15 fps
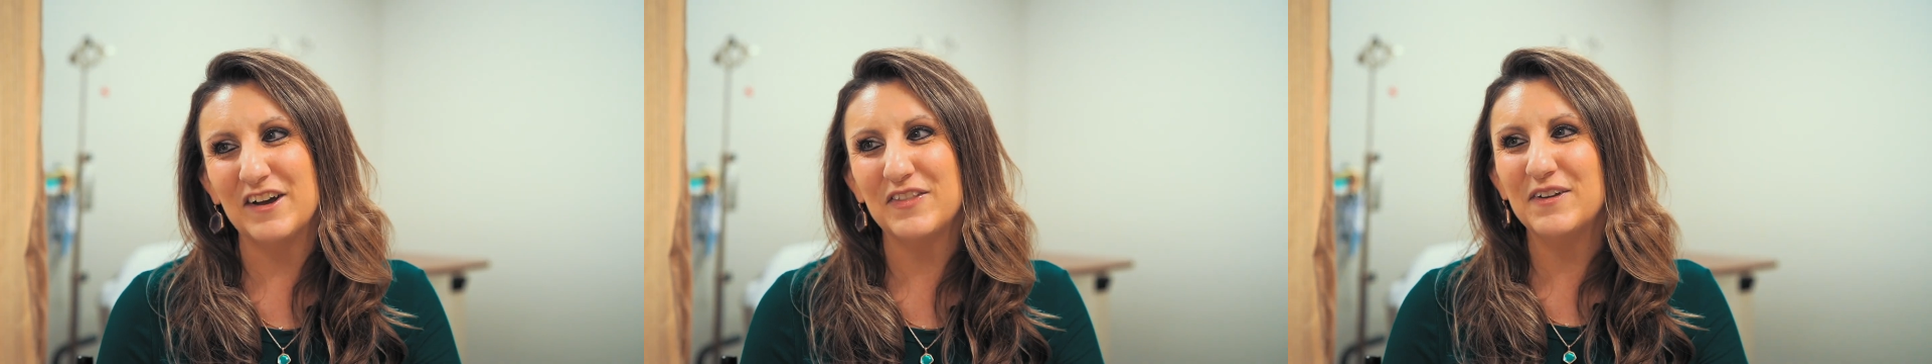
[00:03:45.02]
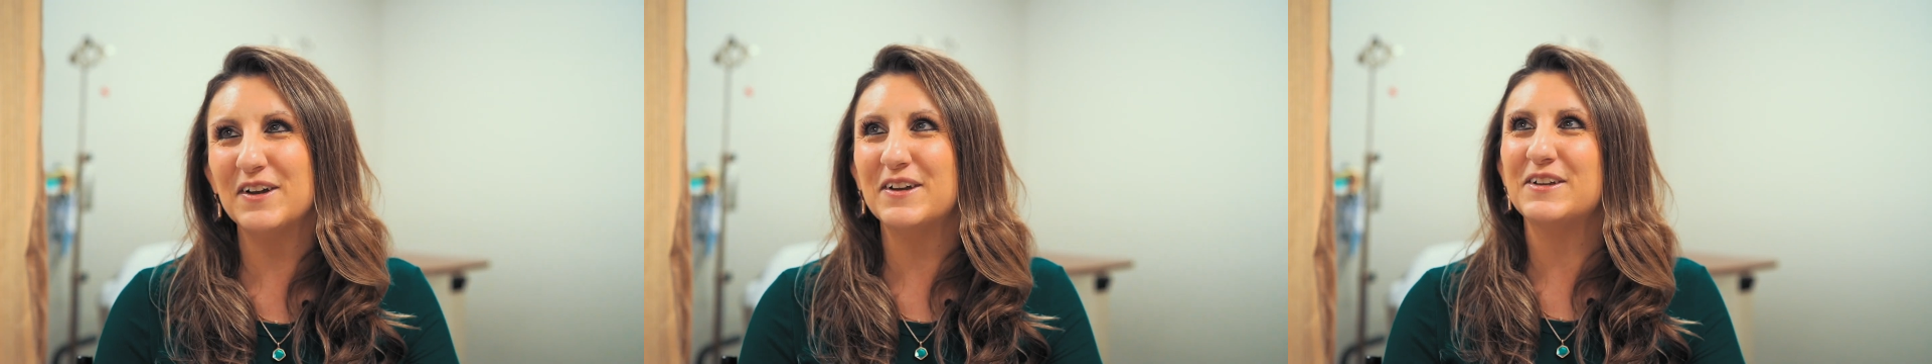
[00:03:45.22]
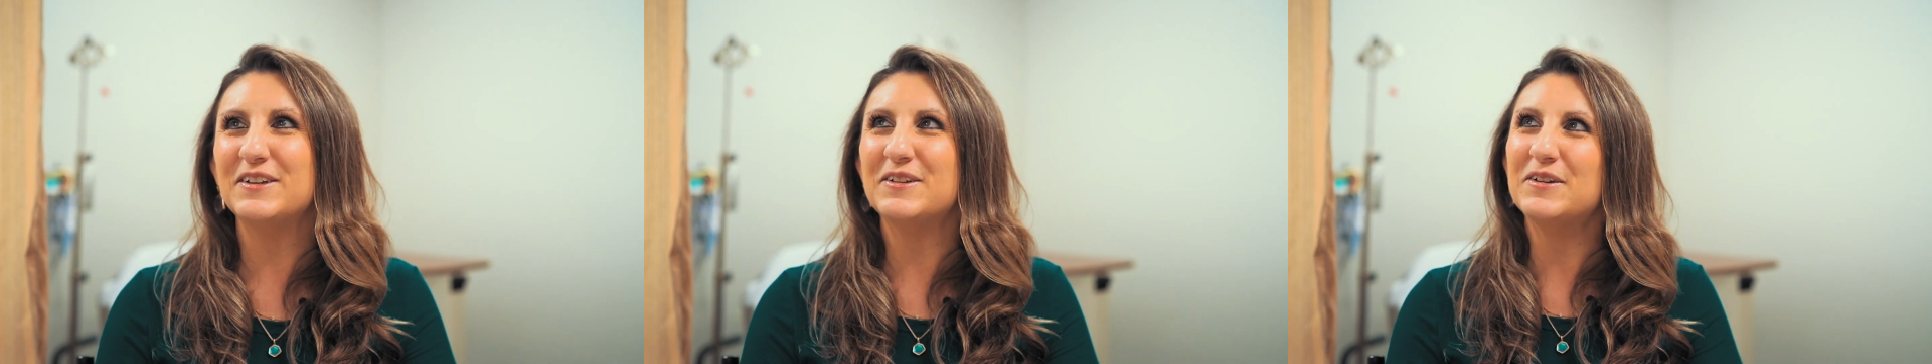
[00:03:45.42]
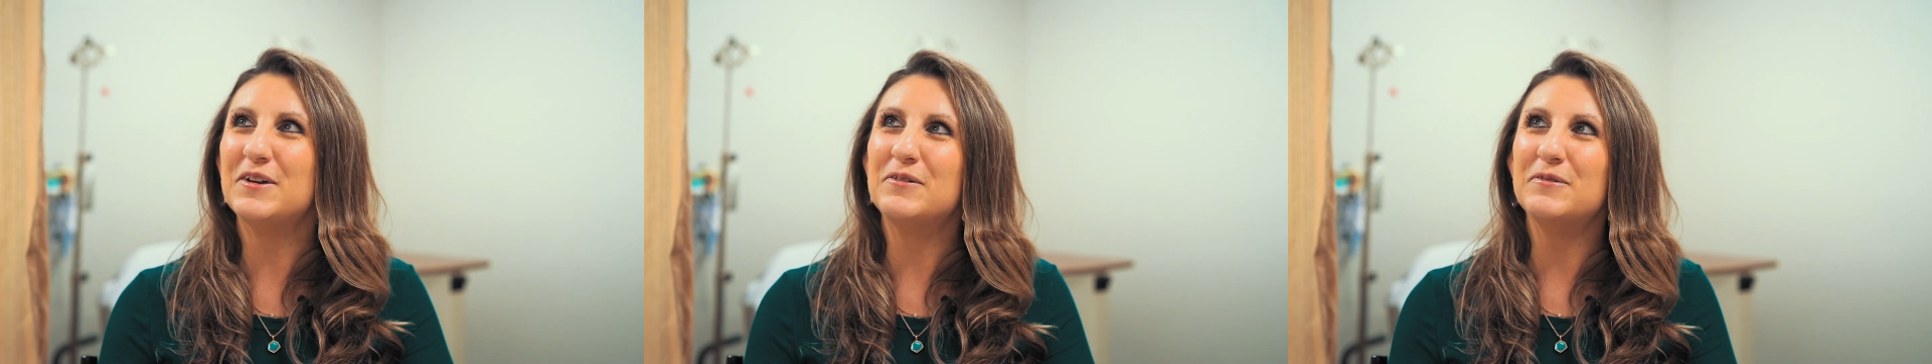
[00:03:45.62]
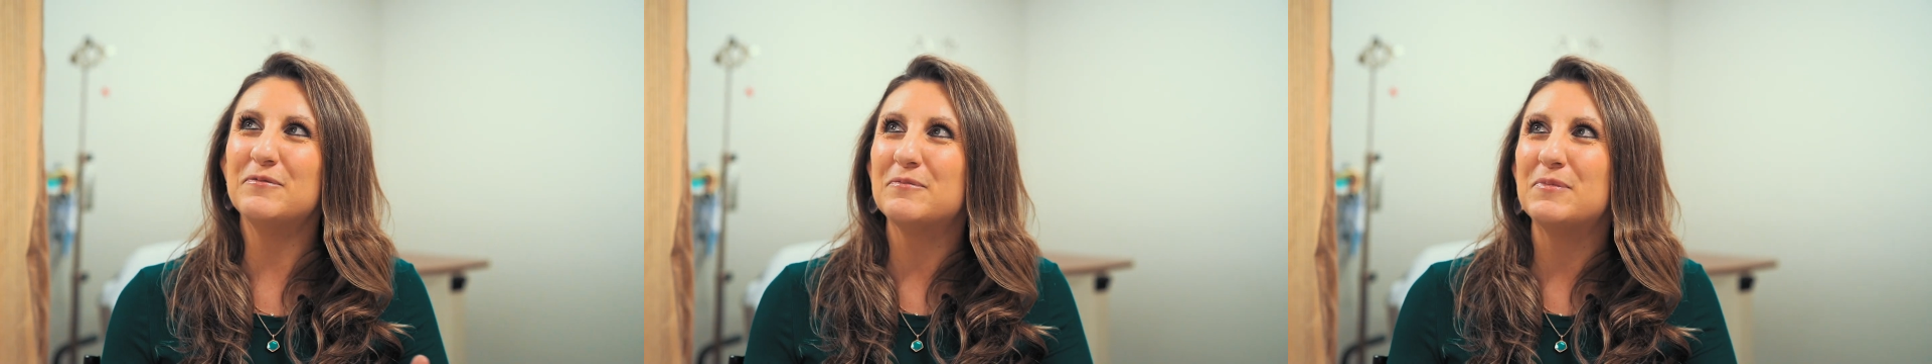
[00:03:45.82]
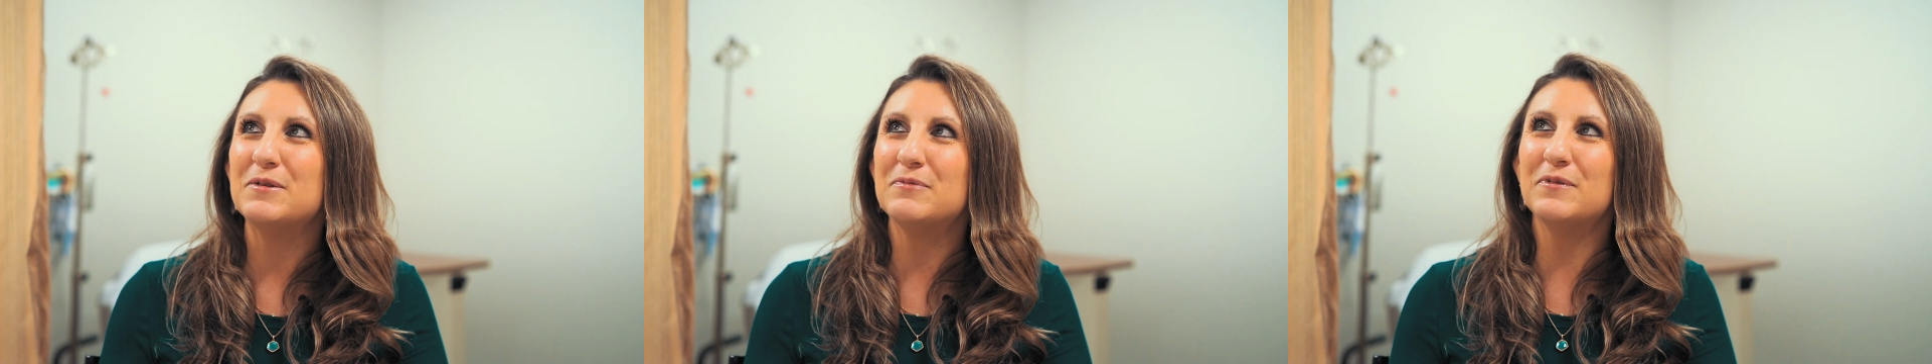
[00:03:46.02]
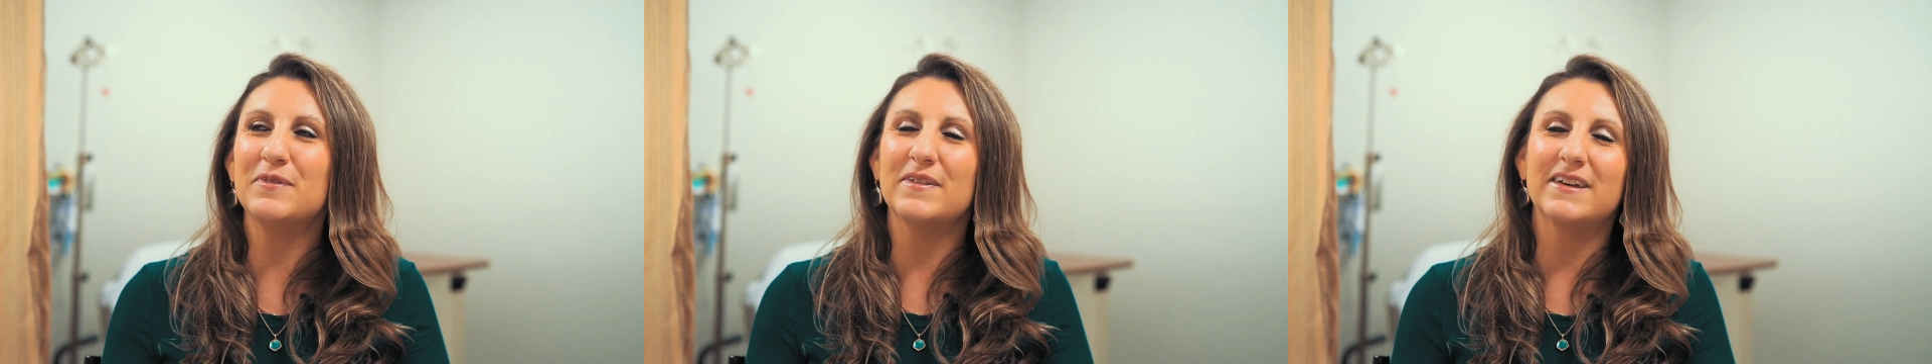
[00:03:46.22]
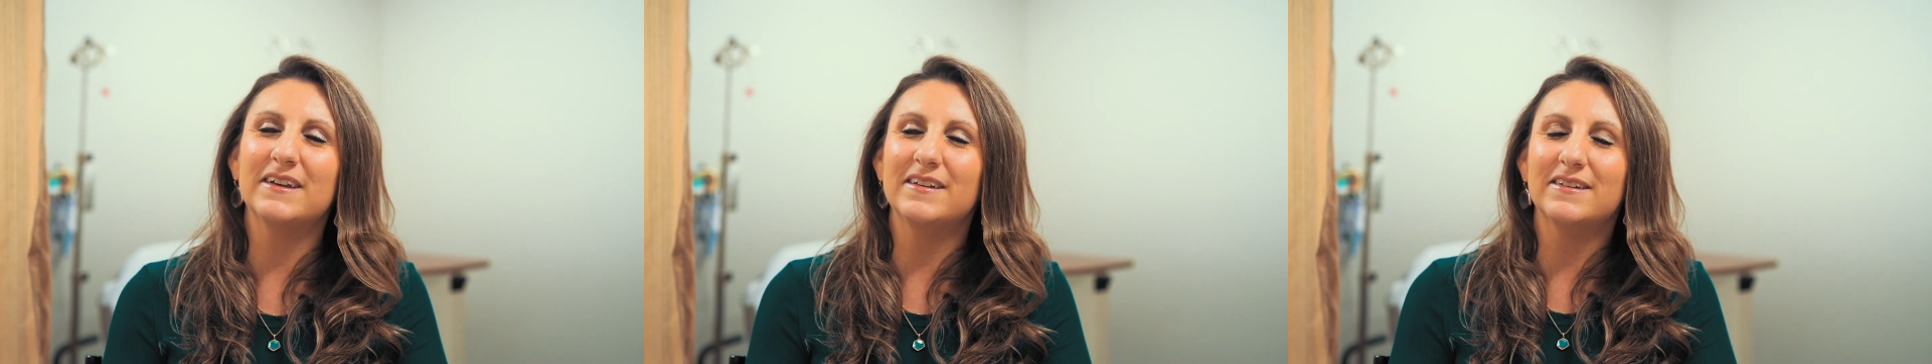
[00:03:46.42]
I thought, you know, people
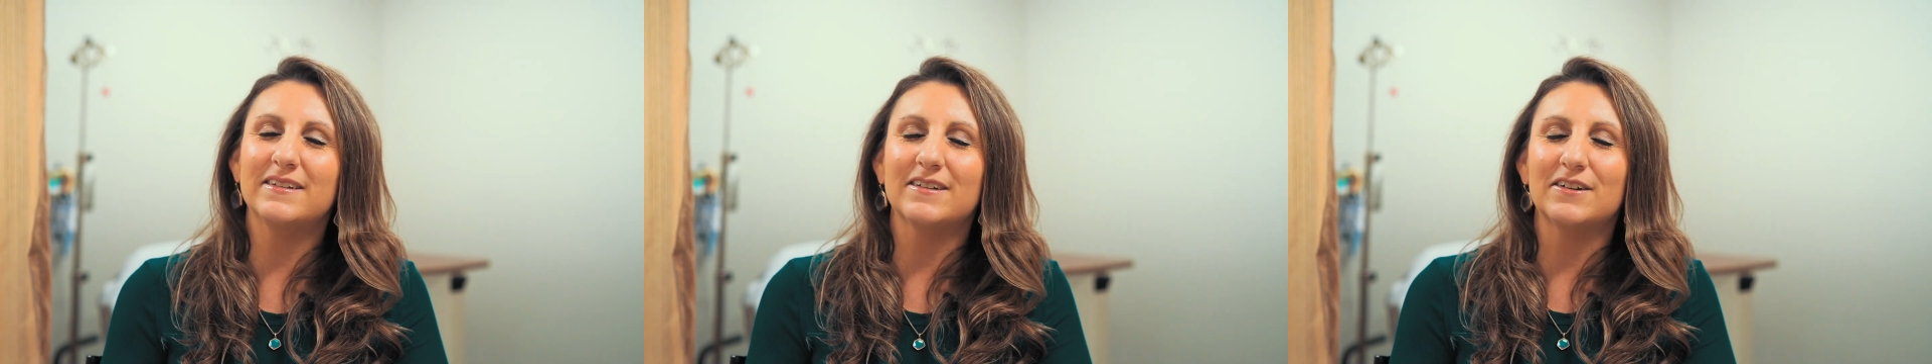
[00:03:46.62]
that